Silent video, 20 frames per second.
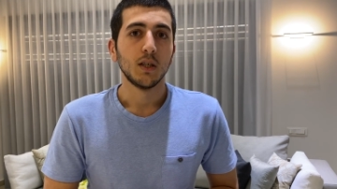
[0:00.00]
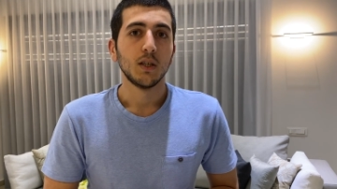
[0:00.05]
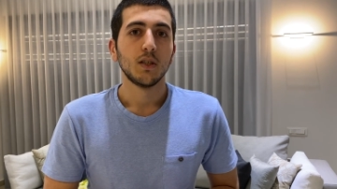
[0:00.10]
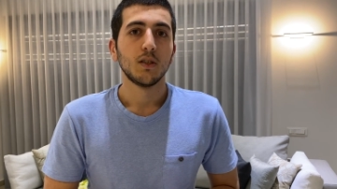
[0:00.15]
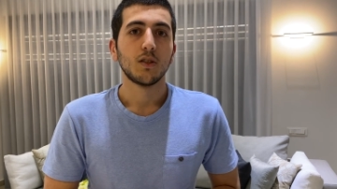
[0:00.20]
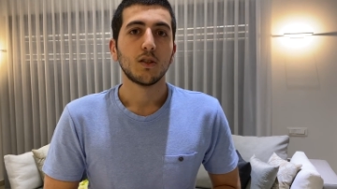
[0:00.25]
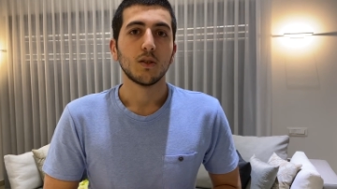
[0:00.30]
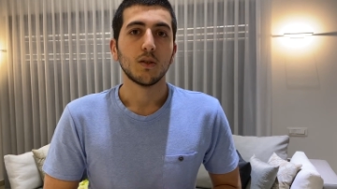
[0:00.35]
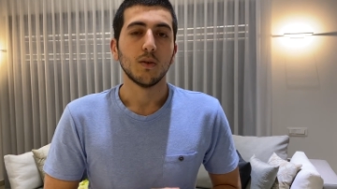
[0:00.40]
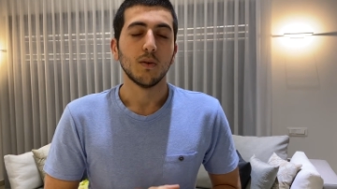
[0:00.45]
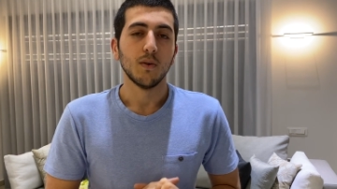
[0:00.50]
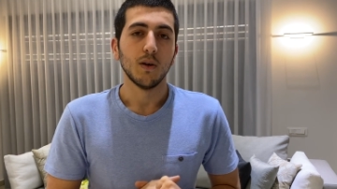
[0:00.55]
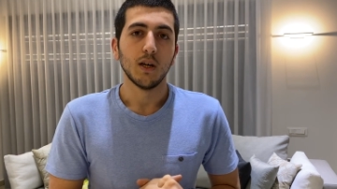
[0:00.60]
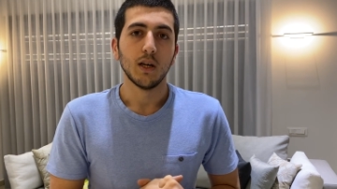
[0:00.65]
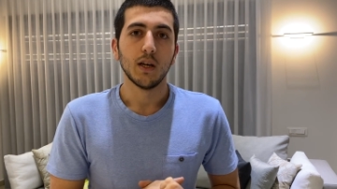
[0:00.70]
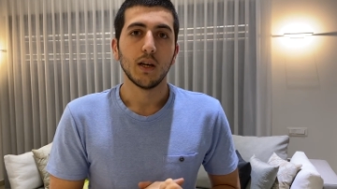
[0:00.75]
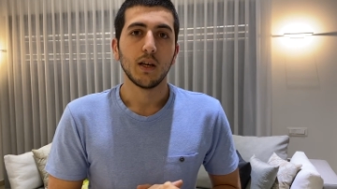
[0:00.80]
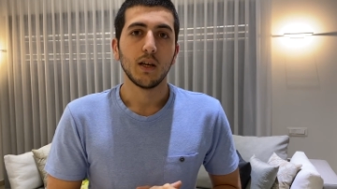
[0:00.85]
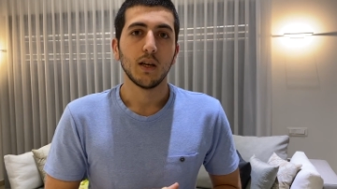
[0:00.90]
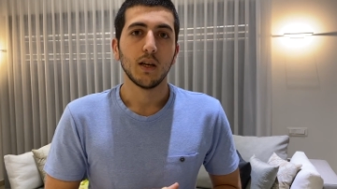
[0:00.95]
So
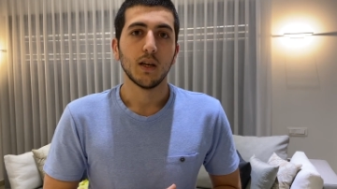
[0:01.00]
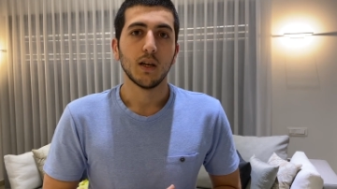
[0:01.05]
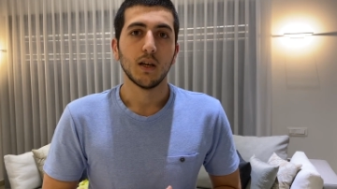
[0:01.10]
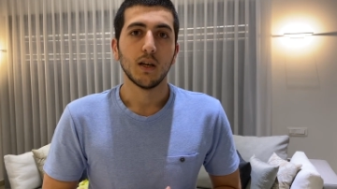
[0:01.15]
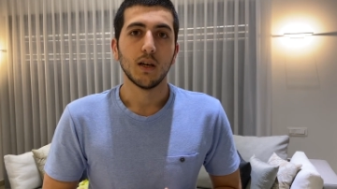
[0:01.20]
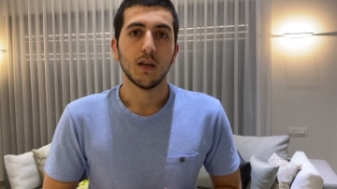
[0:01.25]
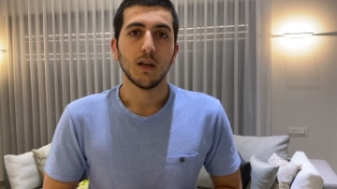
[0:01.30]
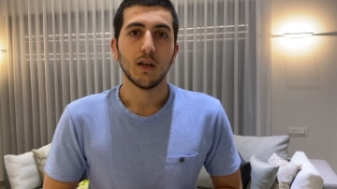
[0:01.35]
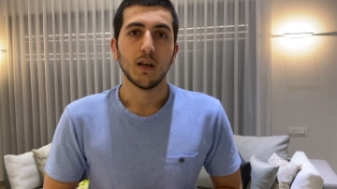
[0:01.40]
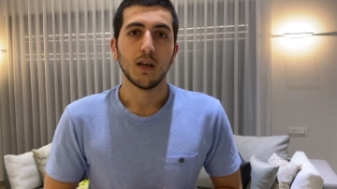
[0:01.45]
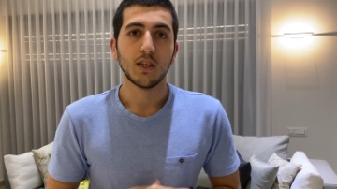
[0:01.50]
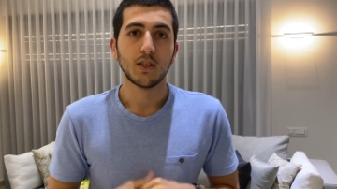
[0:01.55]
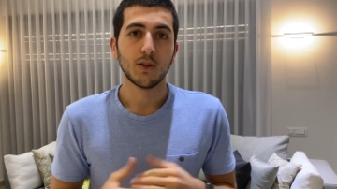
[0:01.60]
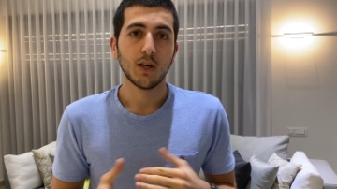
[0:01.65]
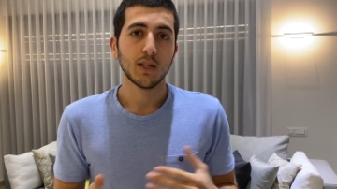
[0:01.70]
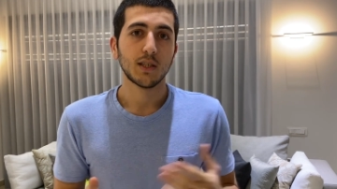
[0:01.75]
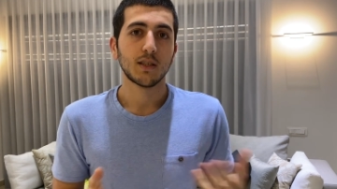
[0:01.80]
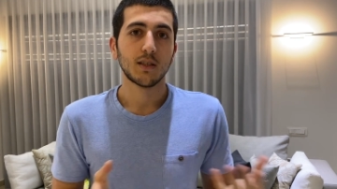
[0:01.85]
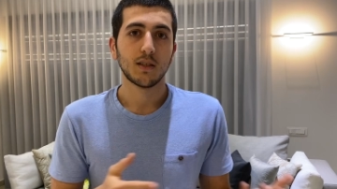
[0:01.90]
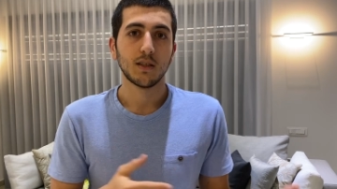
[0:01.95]
I
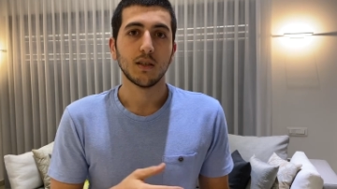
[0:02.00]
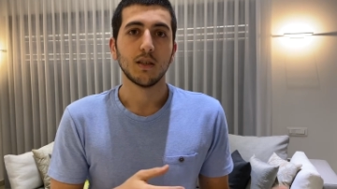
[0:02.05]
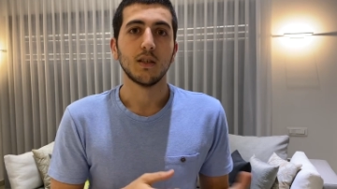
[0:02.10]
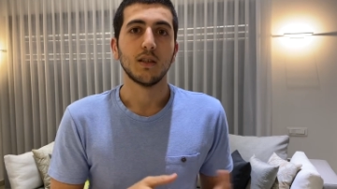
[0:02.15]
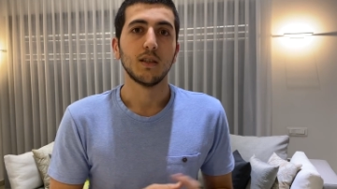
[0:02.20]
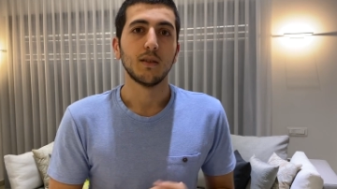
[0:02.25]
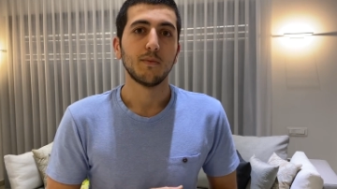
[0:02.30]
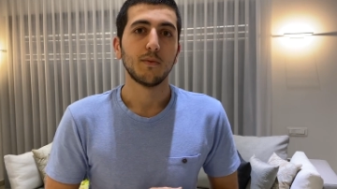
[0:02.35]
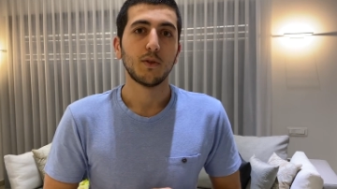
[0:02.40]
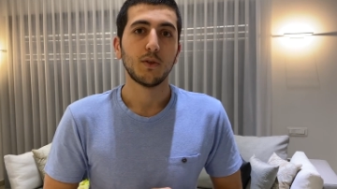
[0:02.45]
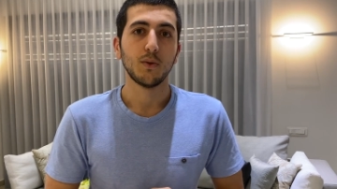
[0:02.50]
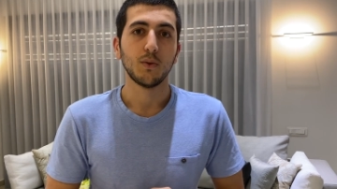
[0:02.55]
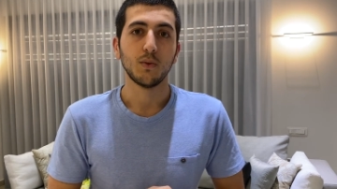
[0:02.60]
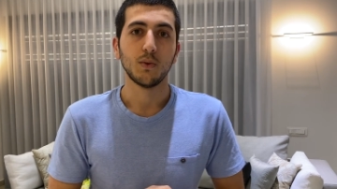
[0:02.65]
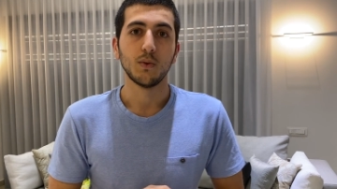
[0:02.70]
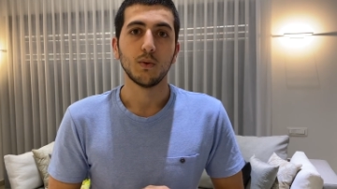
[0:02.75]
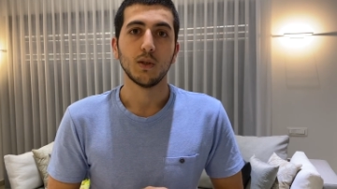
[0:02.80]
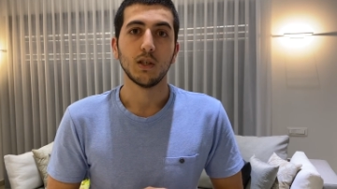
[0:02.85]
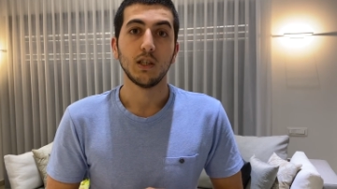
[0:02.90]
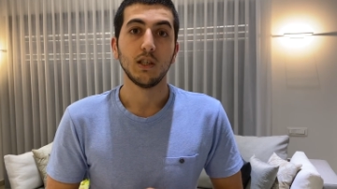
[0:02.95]
addressed
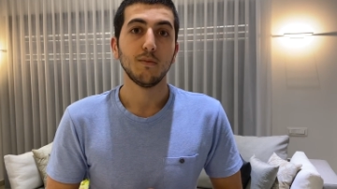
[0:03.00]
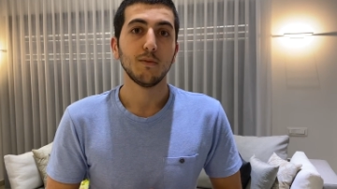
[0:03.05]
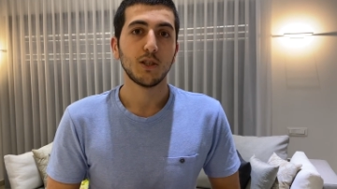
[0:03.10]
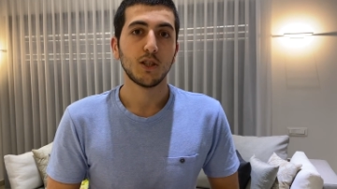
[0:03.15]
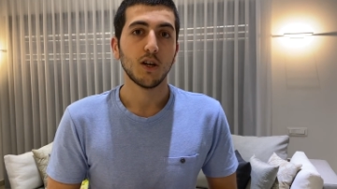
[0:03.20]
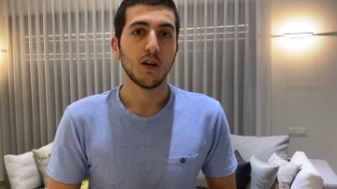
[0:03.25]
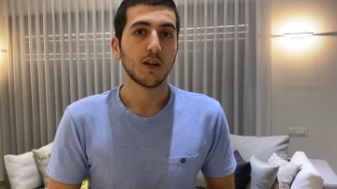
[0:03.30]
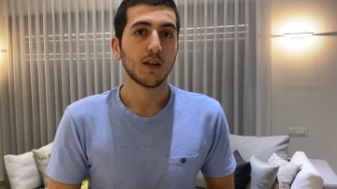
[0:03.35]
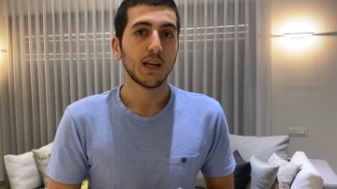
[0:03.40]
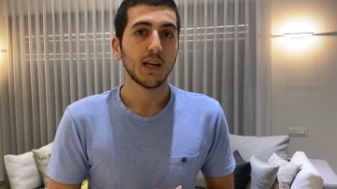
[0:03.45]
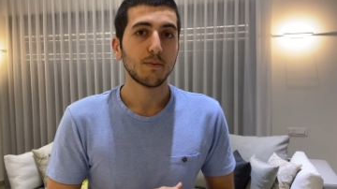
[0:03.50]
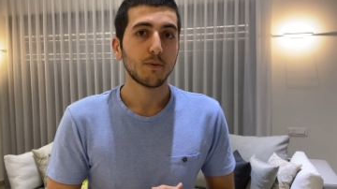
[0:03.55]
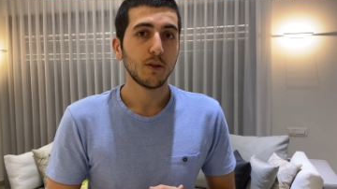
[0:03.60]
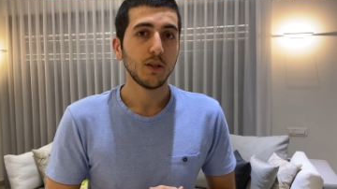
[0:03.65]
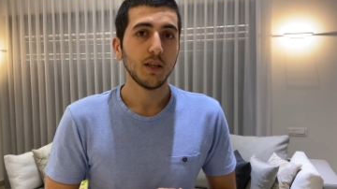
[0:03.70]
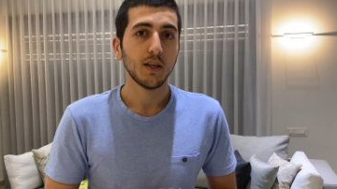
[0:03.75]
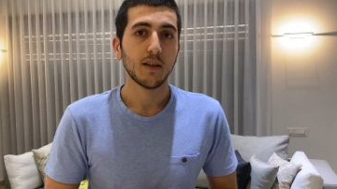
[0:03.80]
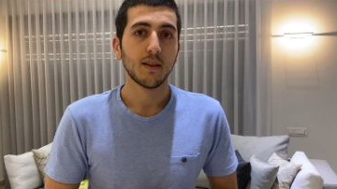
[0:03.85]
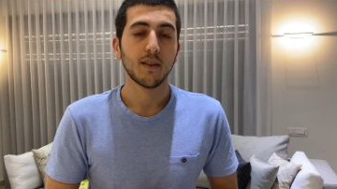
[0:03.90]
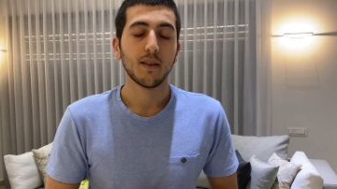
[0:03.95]
to imgaug library,
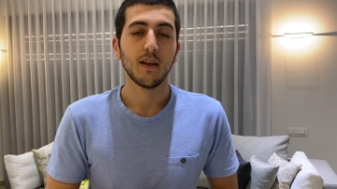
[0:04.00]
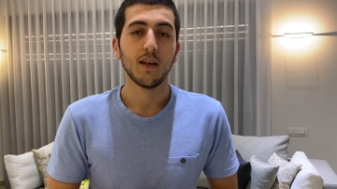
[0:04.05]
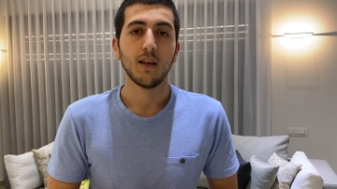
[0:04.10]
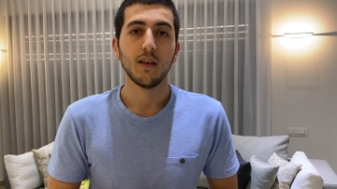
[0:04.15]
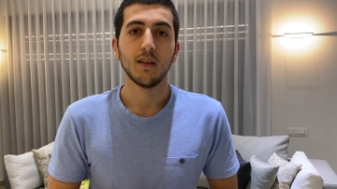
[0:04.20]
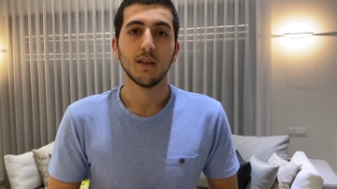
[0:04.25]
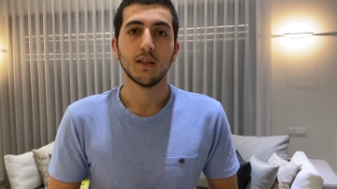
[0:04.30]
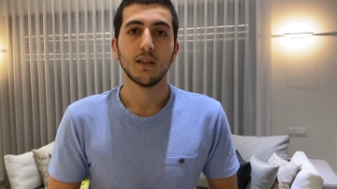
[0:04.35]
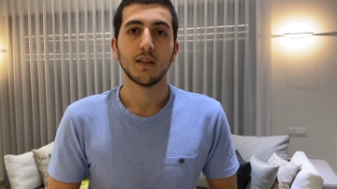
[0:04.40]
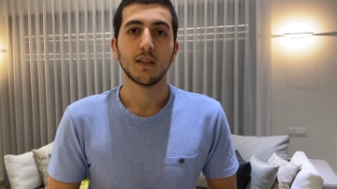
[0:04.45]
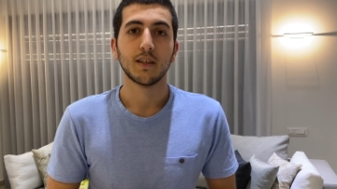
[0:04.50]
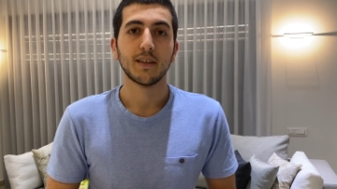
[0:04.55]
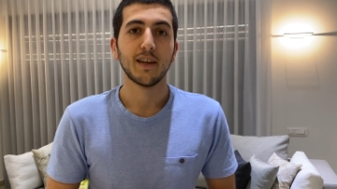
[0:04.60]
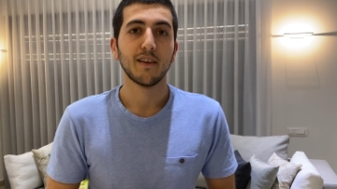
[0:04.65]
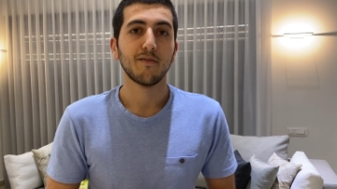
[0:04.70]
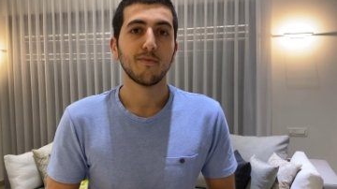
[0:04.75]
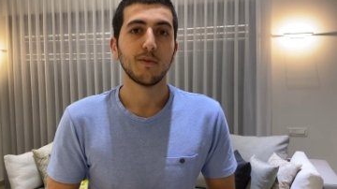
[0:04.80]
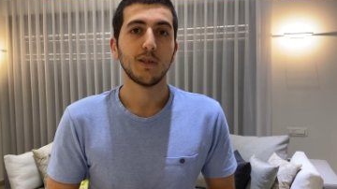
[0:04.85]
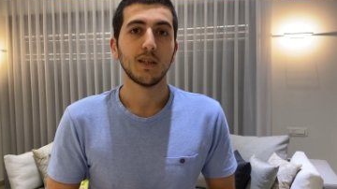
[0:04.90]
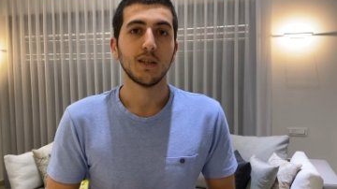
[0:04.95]
and they gave
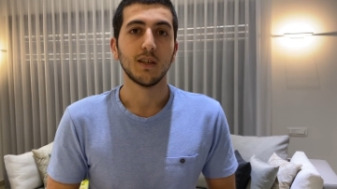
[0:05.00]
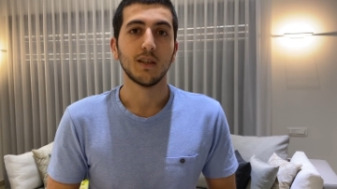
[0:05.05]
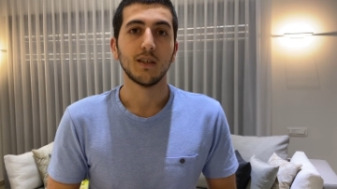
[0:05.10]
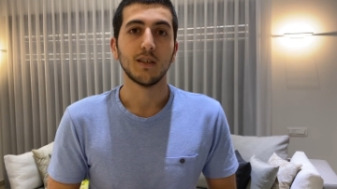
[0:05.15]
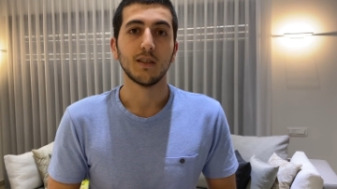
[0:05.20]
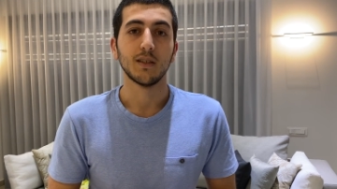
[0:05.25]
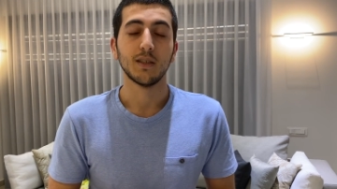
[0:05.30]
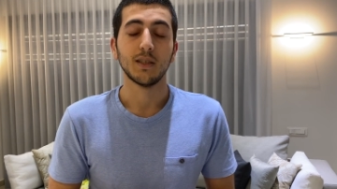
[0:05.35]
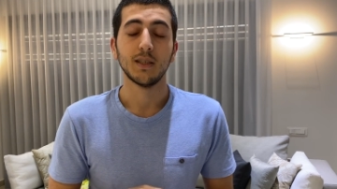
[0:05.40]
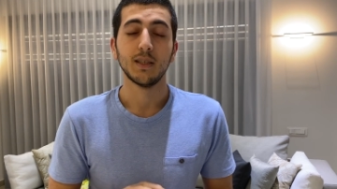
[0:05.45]
me a